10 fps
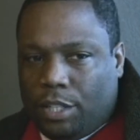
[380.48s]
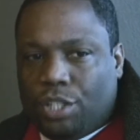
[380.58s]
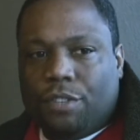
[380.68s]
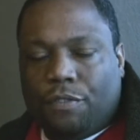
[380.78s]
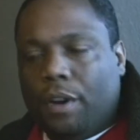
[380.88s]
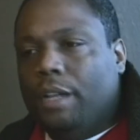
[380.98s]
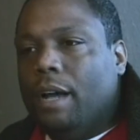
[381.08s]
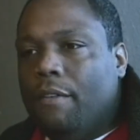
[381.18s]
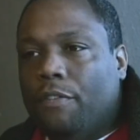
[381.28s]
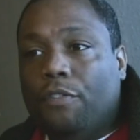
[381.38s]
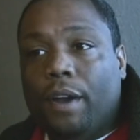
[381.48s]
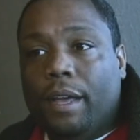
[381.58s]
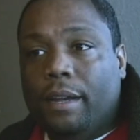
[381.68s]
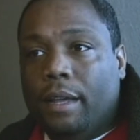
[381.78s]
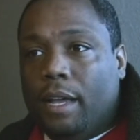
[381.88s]
She's a friend. I have a
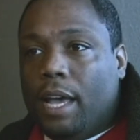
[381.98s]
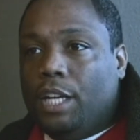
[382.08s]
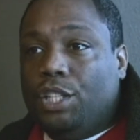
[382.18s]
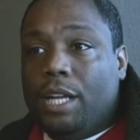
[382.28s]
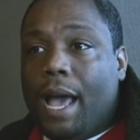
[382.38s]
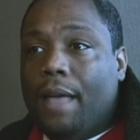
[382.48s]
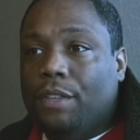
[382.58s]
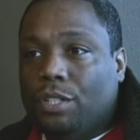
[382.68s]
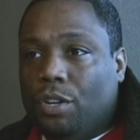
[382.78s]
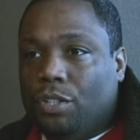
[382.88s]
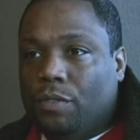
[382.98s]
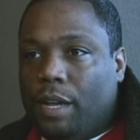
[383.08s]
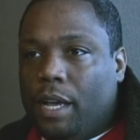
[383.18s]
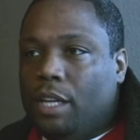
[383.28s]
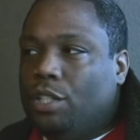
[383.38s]
friend, and she had the surgery,
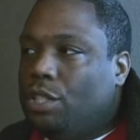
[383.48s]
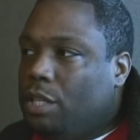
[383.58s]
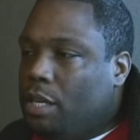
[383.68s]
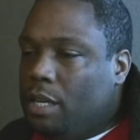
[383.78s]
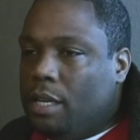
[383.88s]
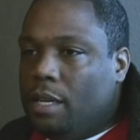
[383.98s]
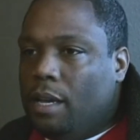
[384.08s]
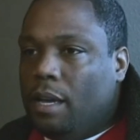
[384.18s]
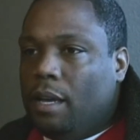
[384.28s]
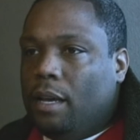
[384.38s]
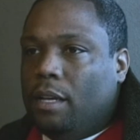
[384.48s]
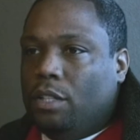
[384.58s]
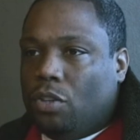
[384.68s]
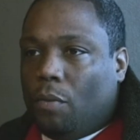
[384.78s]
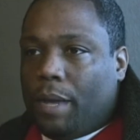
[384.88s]
and she
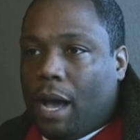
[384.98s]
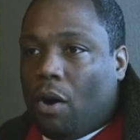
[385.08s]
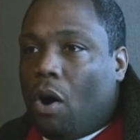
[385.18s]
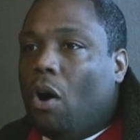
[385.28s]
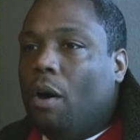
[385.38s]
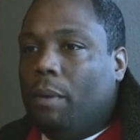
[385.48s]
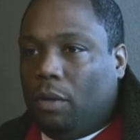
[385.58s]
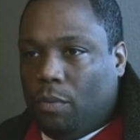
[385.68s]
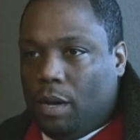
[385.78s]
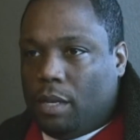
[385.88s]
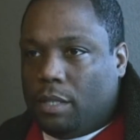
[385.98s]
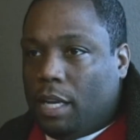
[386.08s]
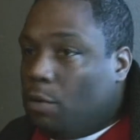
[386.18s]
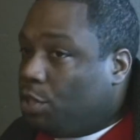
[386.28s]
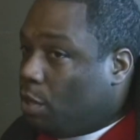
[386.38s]
told me how horrible it was.
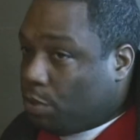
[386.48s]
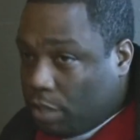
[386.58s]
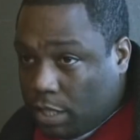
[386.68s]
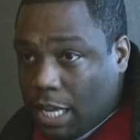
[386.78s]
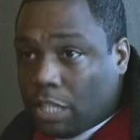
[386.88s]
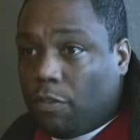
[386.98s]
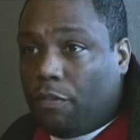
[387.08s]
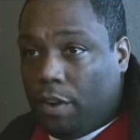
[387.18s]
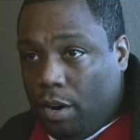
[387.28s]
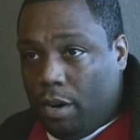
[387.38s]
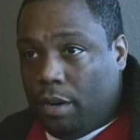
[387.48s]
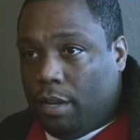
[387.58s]
And it was successful for her.